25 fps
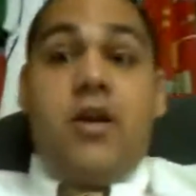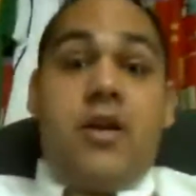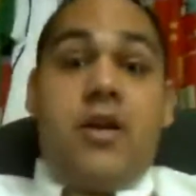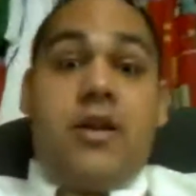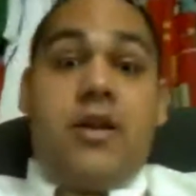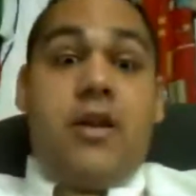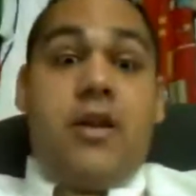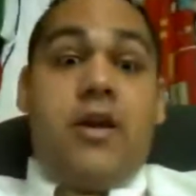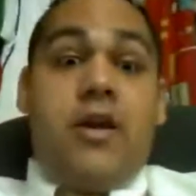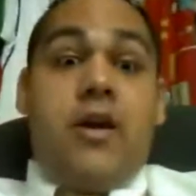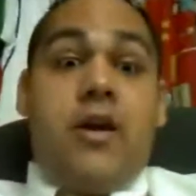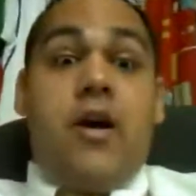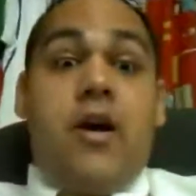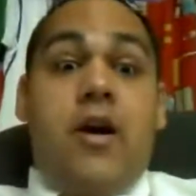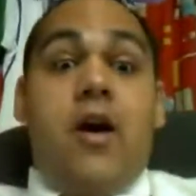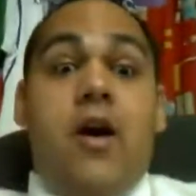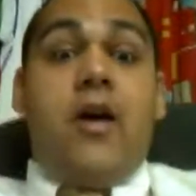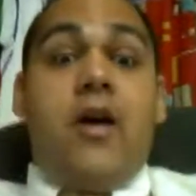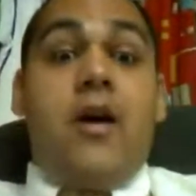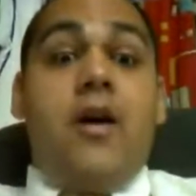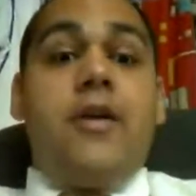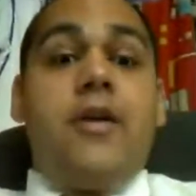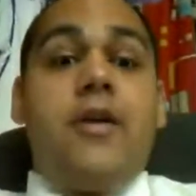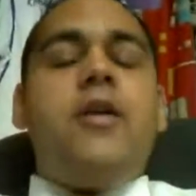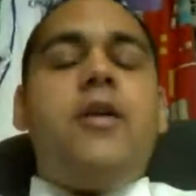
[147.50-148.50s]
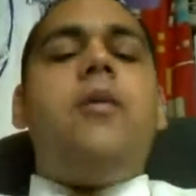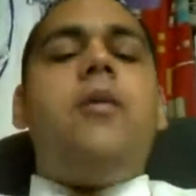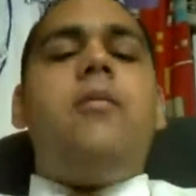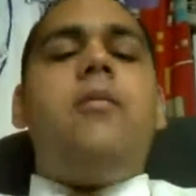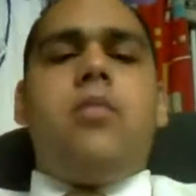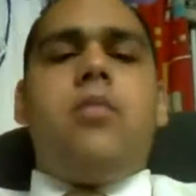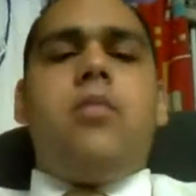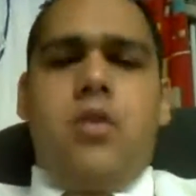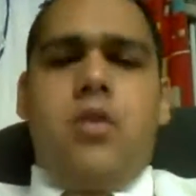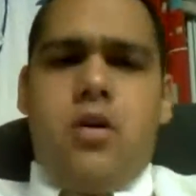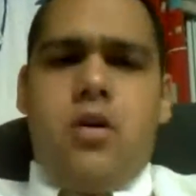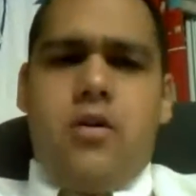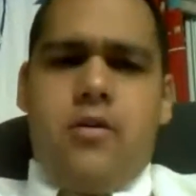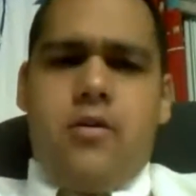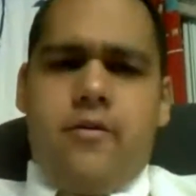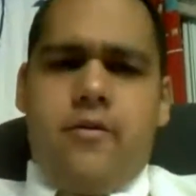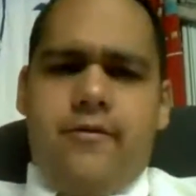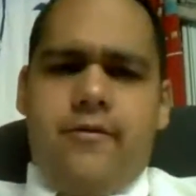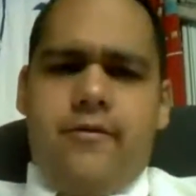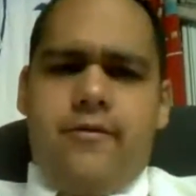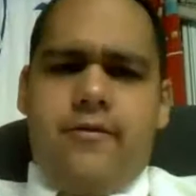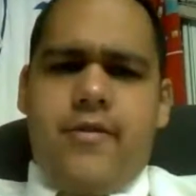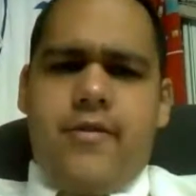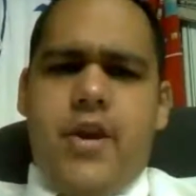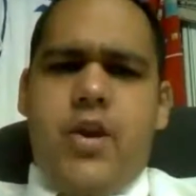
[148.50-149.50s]
there are a number of
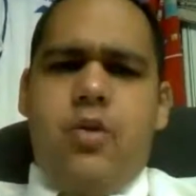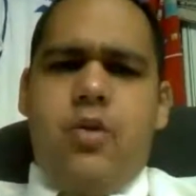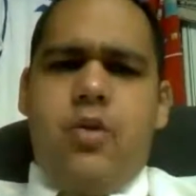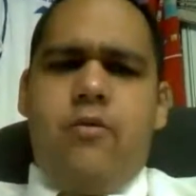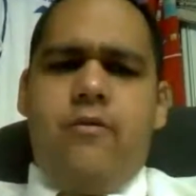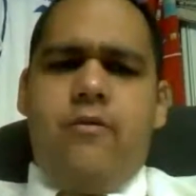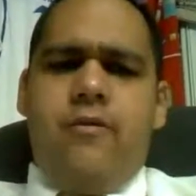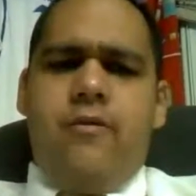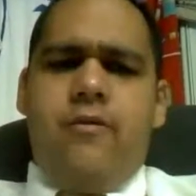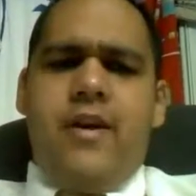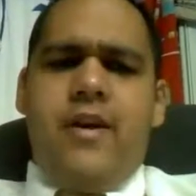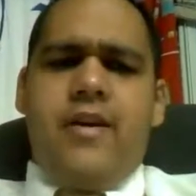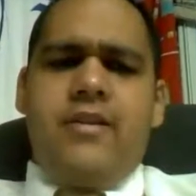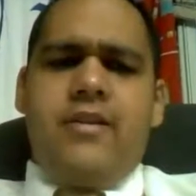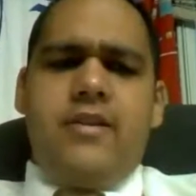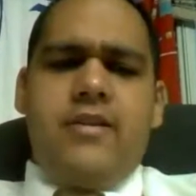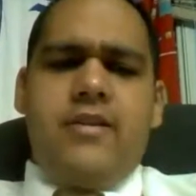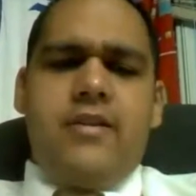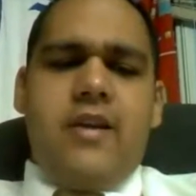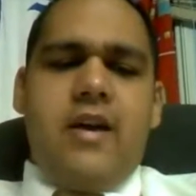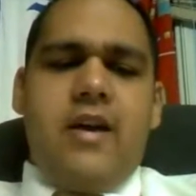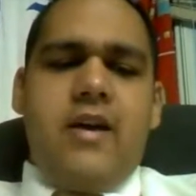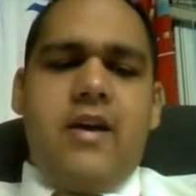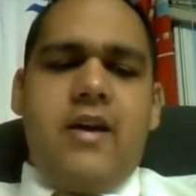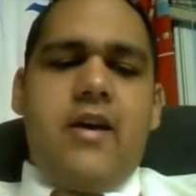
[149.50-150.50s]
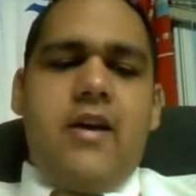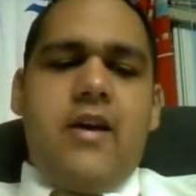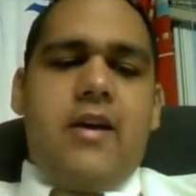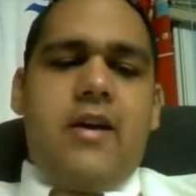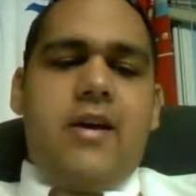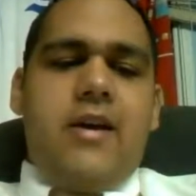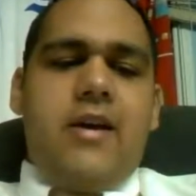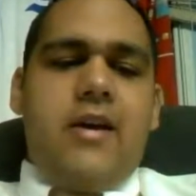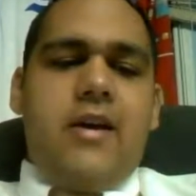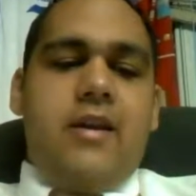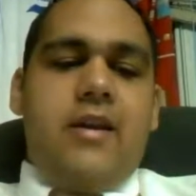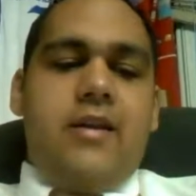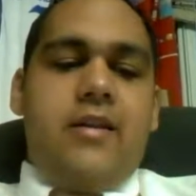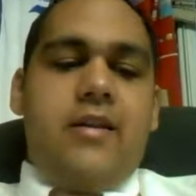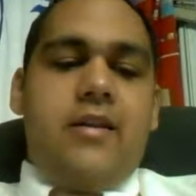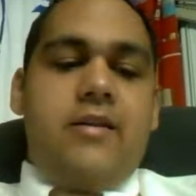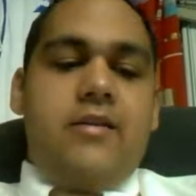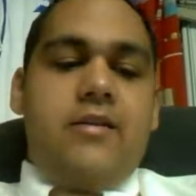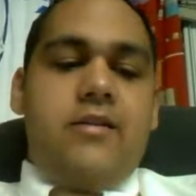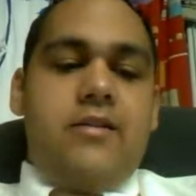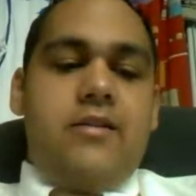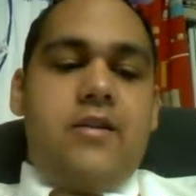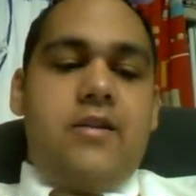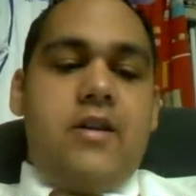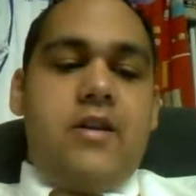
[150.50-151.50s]
new faces in this
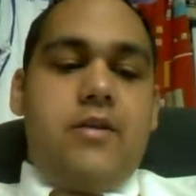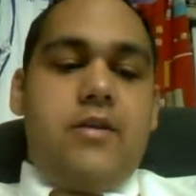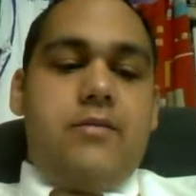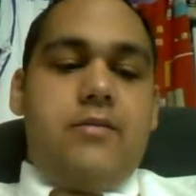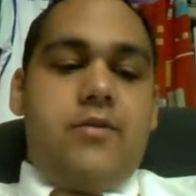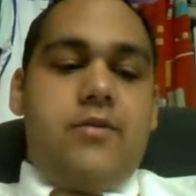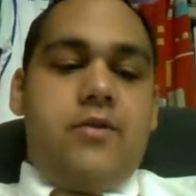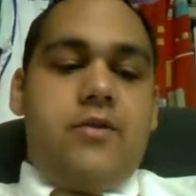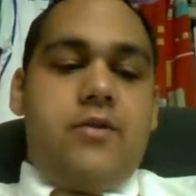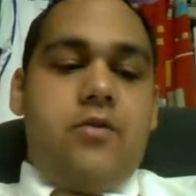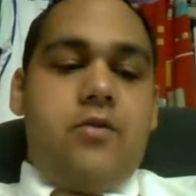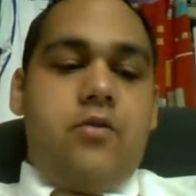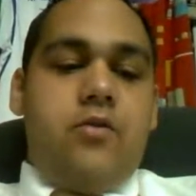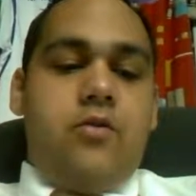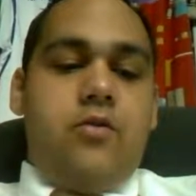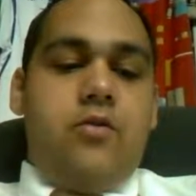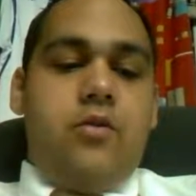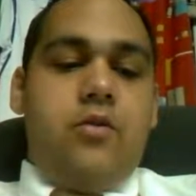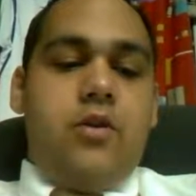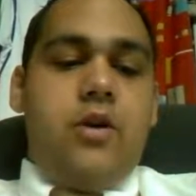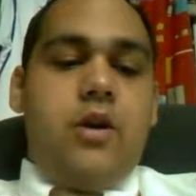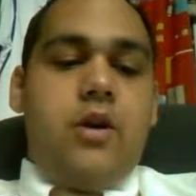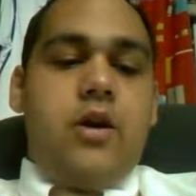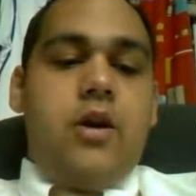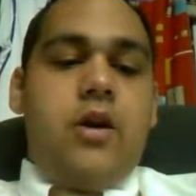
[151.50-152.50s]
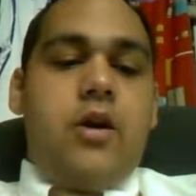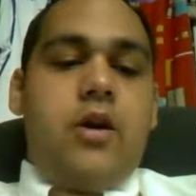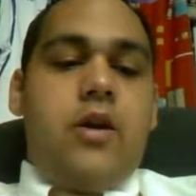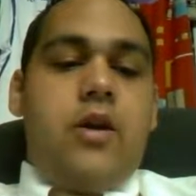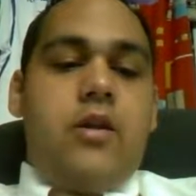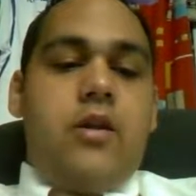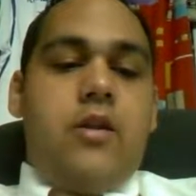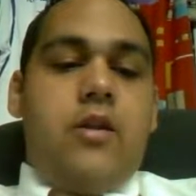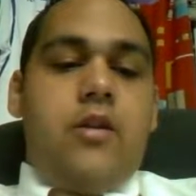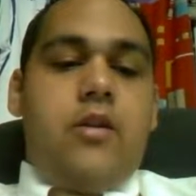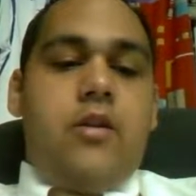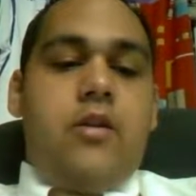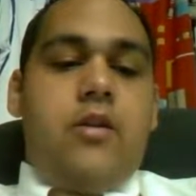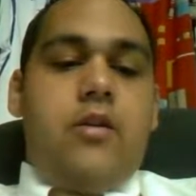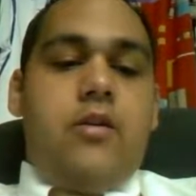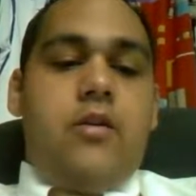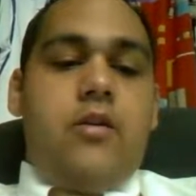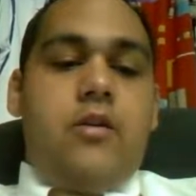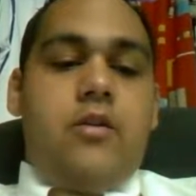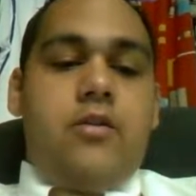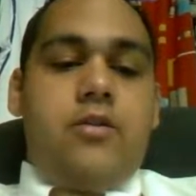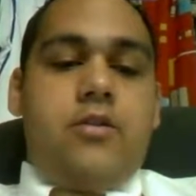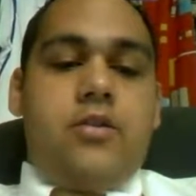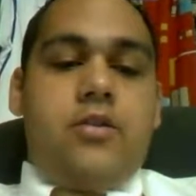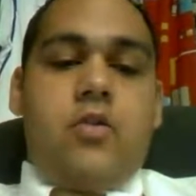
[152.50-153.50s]
team. So the
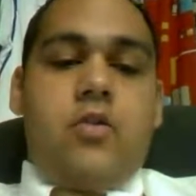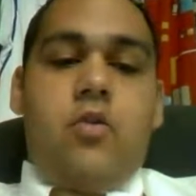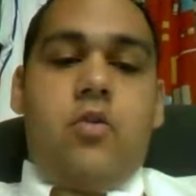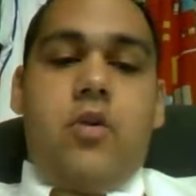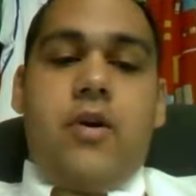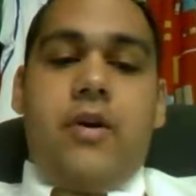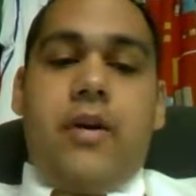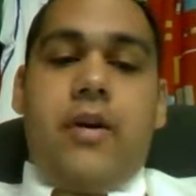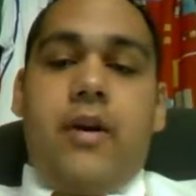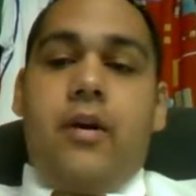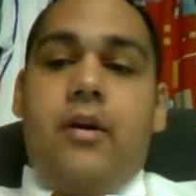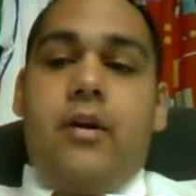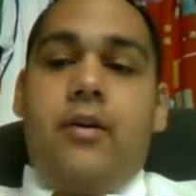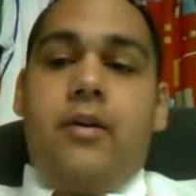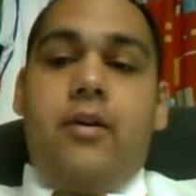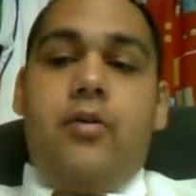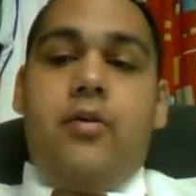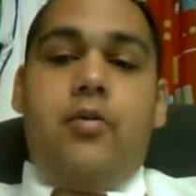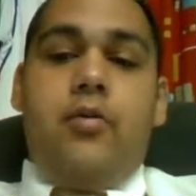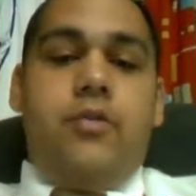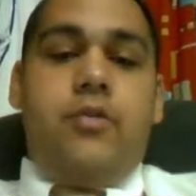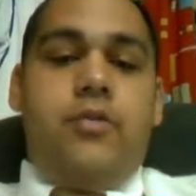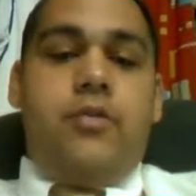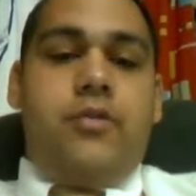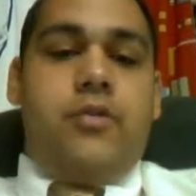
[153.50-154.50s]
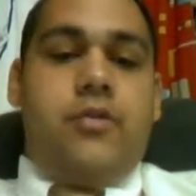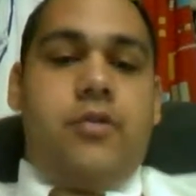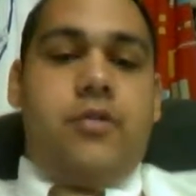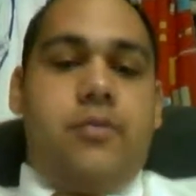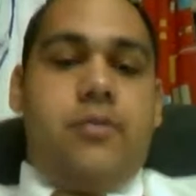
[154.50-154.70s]
squad includes